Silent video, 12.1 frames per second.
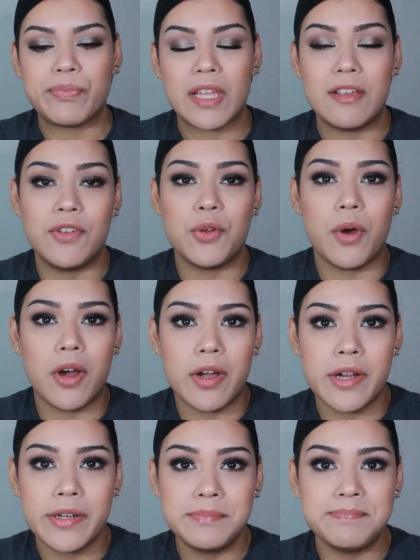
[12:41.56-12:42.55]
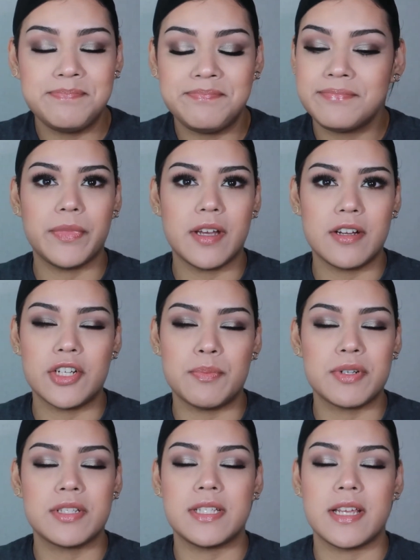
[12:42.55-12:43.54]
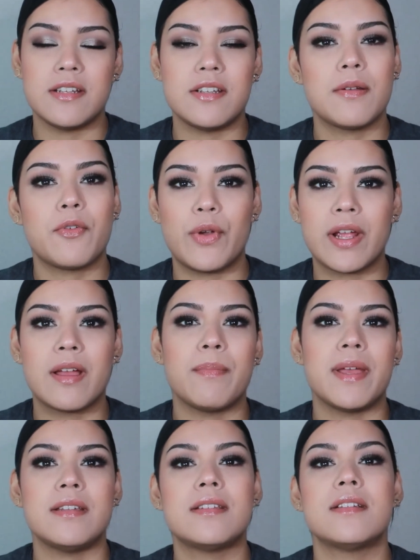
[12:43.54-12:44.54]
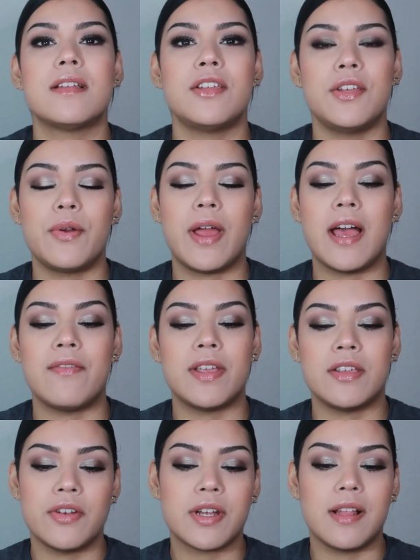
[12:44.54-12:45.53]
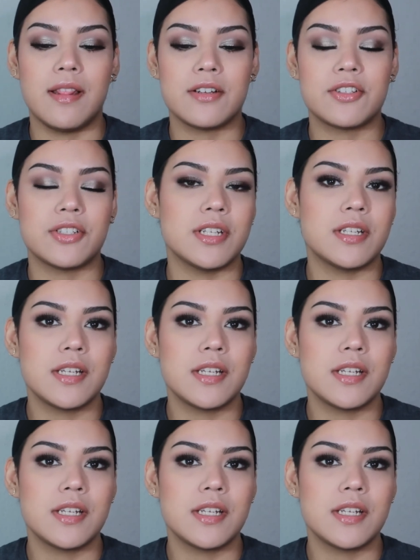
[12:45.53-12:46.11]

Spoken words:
If you are, 100% recommend you having in your collection.